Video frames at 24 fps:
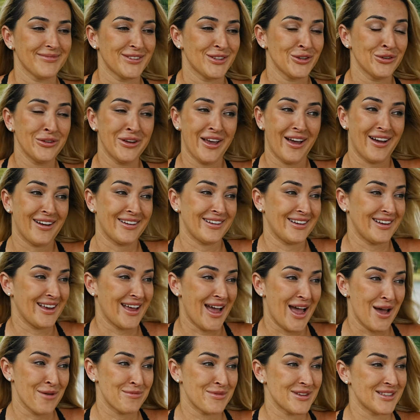so yeah, it
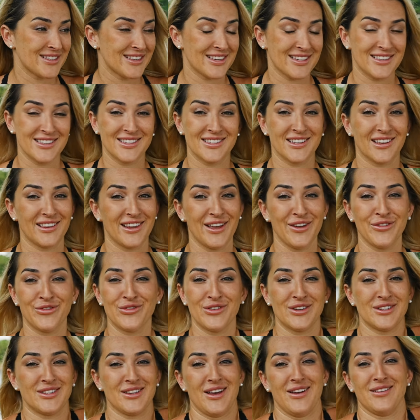happens. This is the life
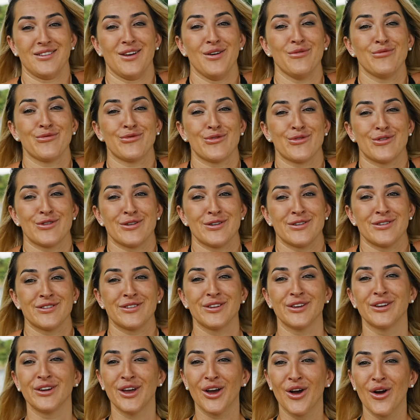we signed up for,
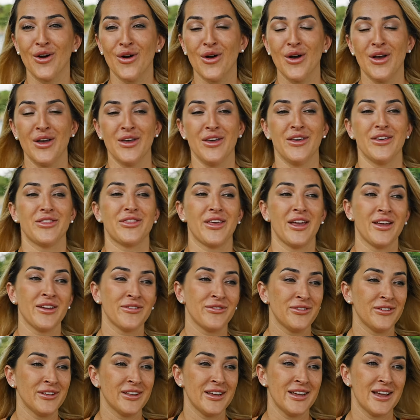you know.
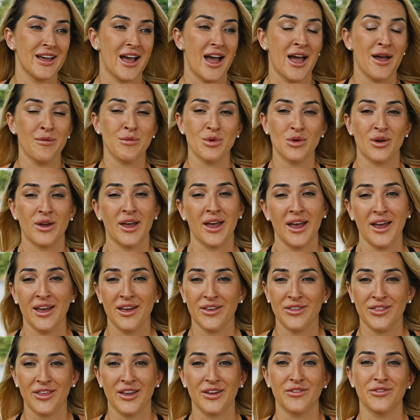Thankfully, I'm
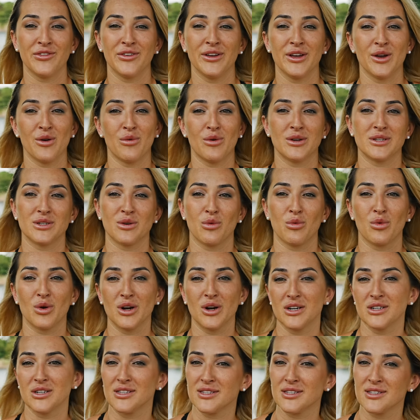okay. Thankfully, it wasn't
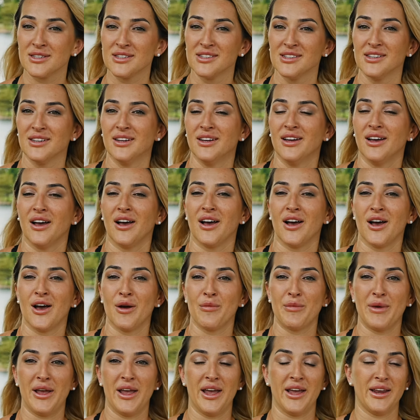worse. Um,
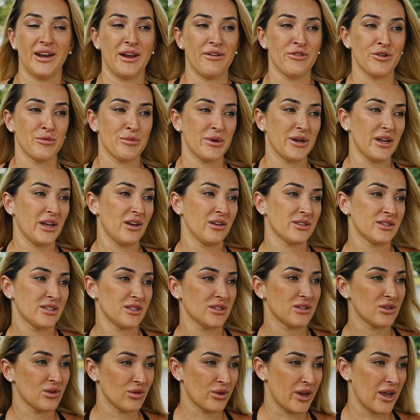and everybody else
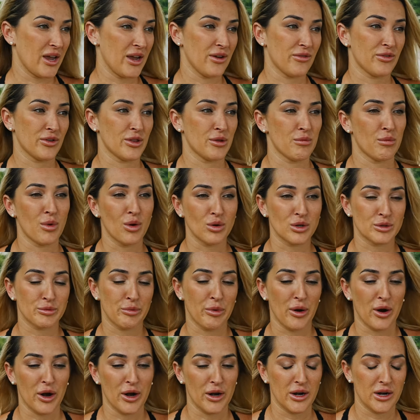is okay for the most
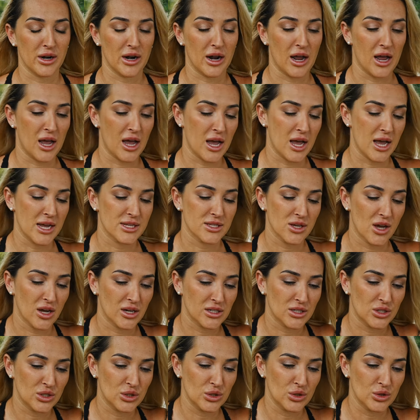part. Uh, I
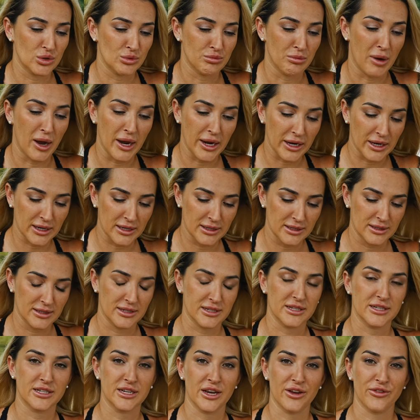talked to Mike
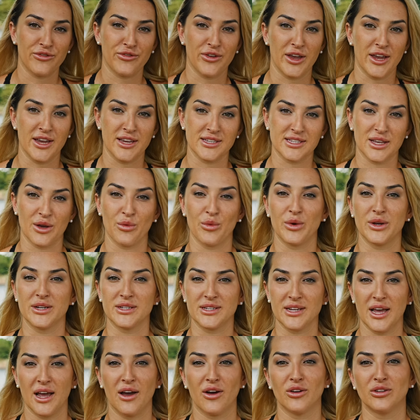D J Faze that went
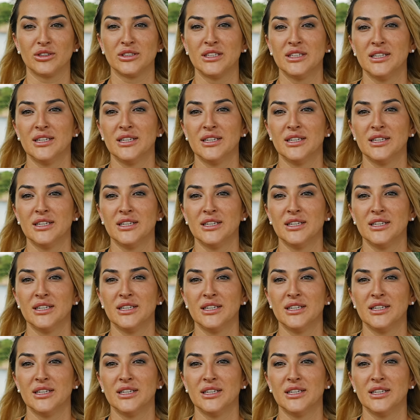down,